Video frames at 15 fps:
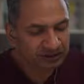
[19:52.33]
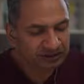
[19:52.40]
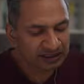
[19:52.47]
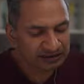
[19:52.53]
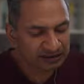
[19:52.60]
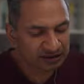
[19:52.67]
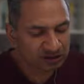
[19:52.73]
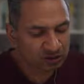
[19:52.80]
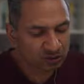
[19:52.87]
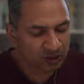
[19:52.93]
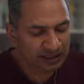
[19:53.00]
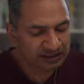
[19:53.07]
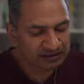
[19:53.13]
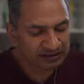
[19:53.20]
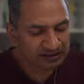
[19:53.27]
that the
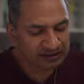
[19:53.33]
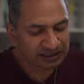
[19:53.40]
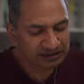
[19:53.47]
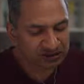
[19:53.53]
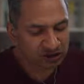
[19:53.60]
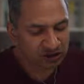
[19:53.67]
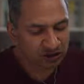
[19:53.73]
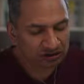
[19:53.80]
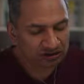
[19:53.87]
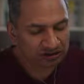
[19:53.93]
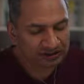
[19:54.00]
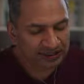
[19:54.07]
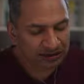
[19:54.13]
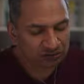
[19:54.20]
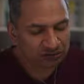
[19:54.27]
grant that the
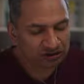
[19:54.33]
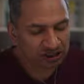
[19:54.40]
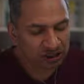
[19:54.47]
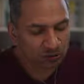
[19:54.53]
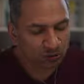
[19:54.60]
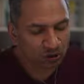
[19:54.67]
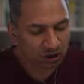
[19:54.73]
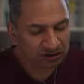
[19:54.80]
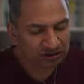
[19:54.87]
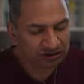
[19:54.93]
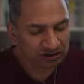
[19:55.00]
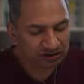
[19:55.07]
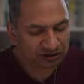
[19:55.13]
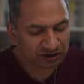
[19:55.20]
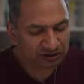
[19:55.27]
council awarded
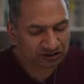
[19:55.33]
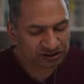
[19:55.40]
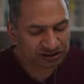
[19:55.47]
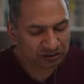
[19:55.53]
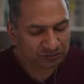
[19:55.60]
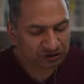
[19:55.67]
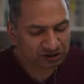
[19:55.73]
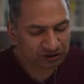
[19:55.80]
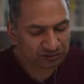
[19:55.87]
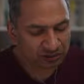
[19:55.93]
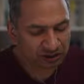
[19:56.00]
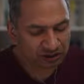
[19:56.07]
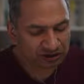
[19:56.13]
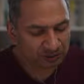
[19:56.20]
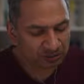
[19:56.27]
the Coliseum to
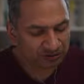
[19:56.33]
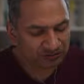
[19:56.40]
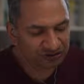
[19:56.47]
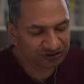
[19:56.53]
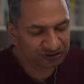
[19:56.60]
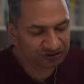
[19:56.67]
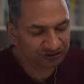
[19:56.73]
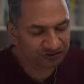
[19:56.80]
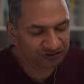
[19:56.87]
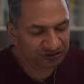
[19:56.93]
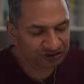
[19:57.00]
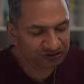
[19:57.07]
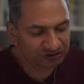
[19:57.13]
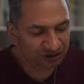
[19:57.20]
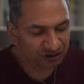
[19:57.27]
support the provision of a
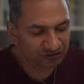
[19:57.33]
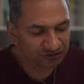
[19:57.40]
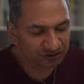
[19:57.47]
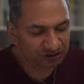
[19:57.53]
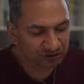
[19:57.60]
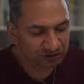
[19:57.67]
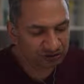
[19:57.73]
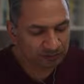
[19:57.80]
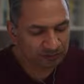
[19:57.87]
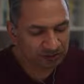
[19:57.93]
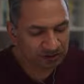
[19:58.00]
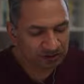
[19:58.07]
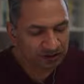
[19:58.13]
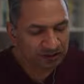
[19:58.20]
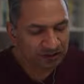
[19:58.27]
theatre offer in Oldham
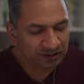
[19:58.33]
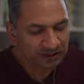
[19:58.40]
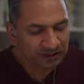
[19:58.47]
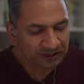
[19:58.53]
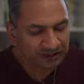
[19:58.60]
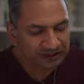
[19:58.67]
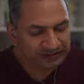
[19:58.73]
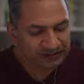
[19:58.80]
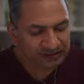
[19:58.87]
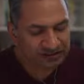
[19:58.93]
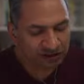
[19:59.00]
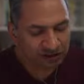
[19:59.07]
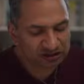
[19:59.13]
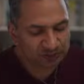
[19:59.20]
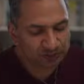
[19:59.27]
It is
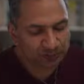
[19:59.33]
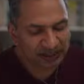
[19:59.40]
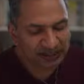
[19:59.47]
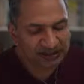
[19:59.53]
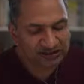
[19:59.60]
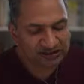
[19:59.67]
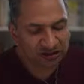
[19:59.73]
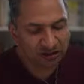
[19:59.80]
not based